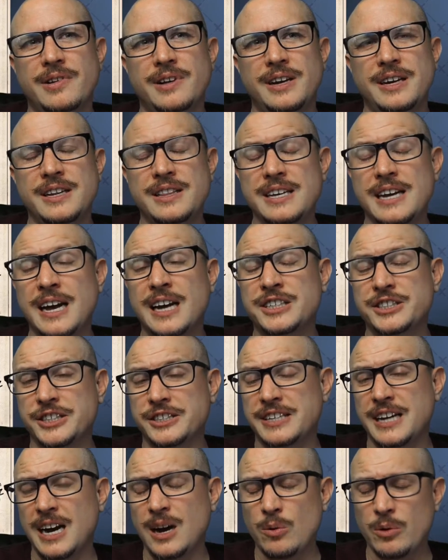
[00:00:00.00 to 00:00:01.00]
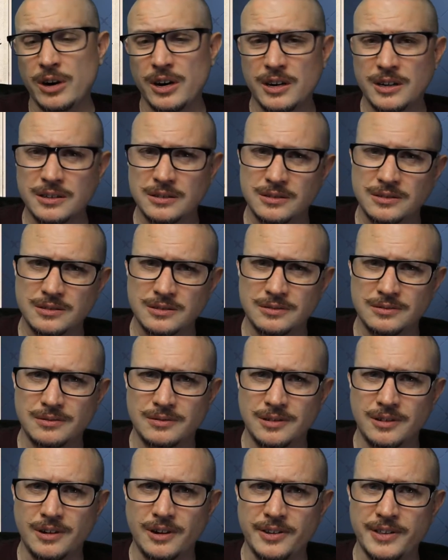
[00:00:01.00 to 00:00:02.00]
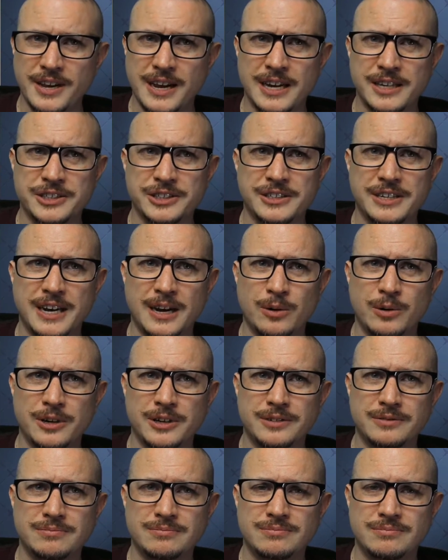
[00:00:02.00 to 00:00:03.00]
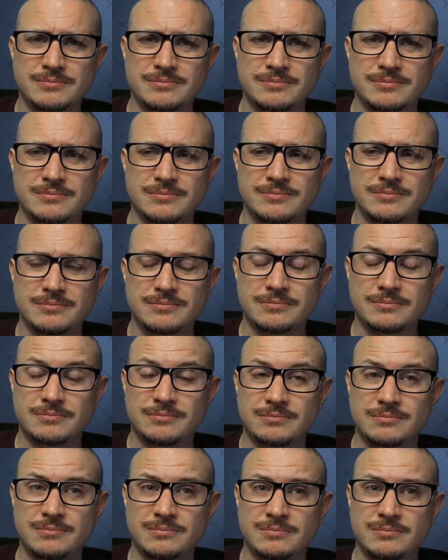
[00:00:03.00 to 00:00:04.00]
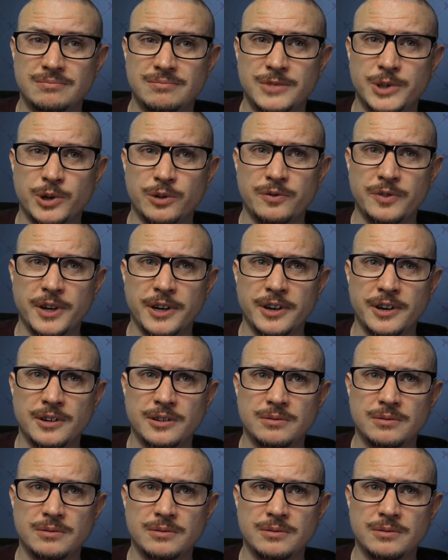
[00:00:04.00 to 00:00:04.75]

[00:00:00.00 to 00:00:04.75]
in the Azure Tower, or the Azure Tower. Go figure.